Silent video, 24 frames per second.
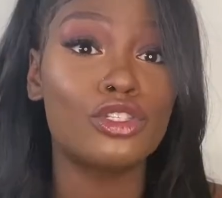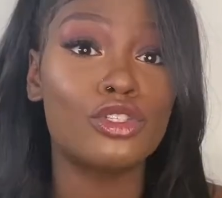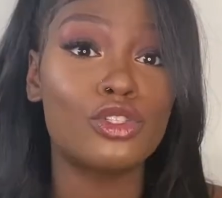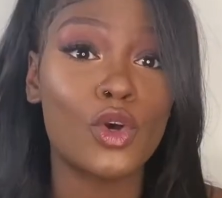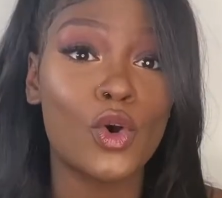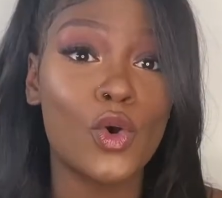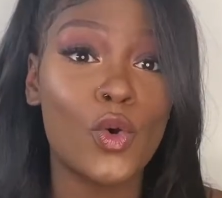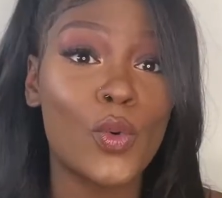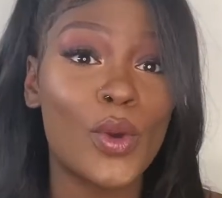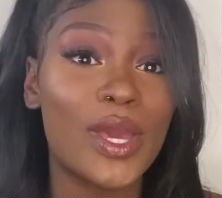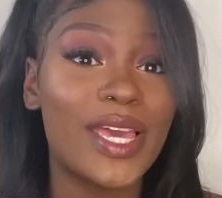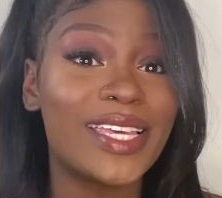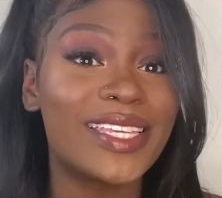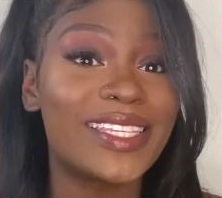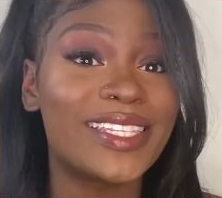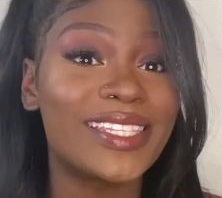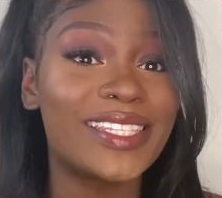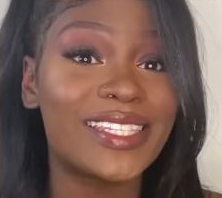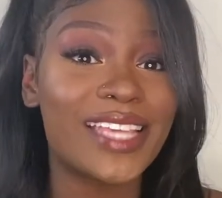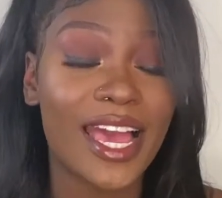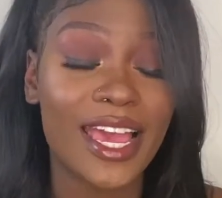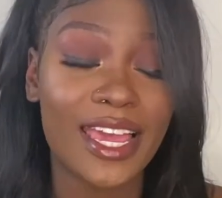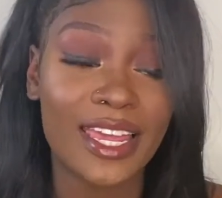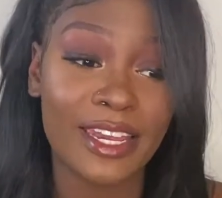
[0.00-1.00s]
So
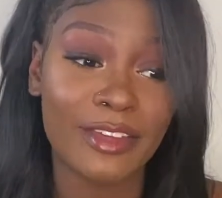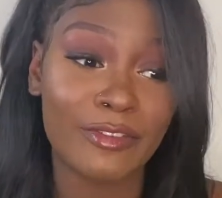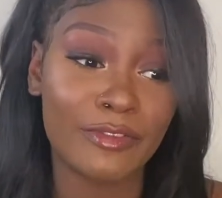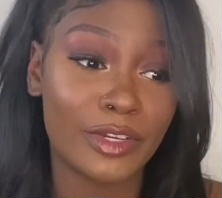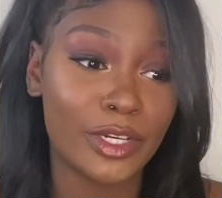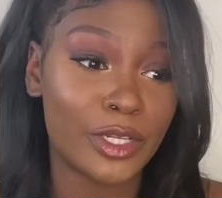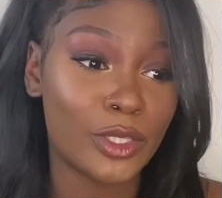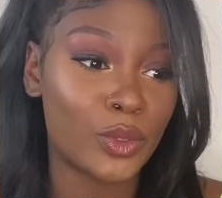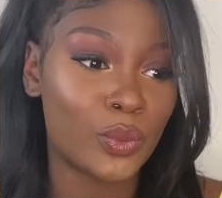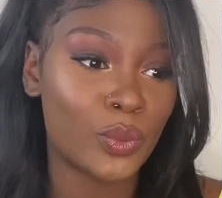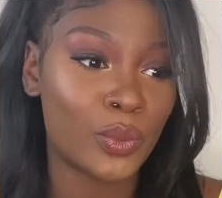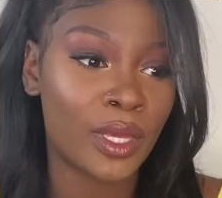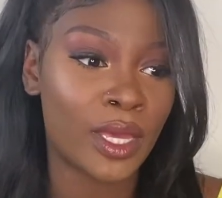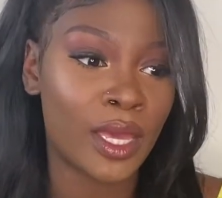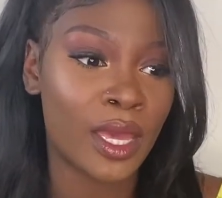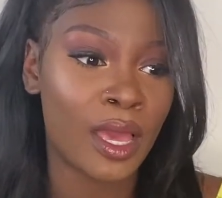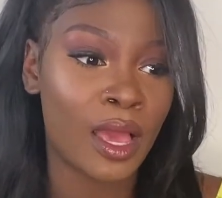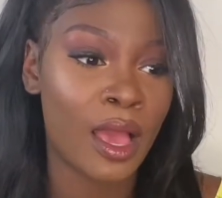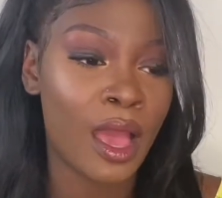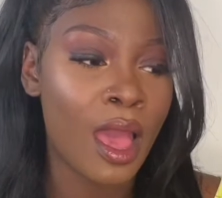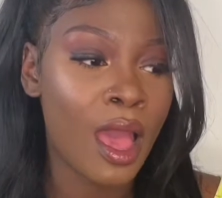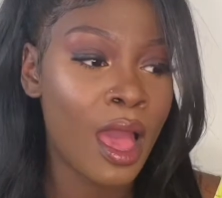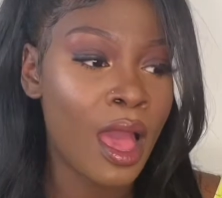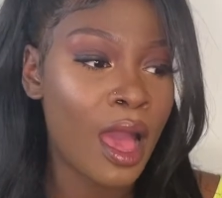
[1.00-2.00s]
excited for this
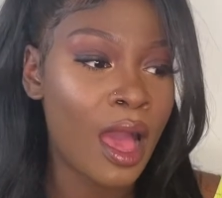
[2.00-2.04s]
wig.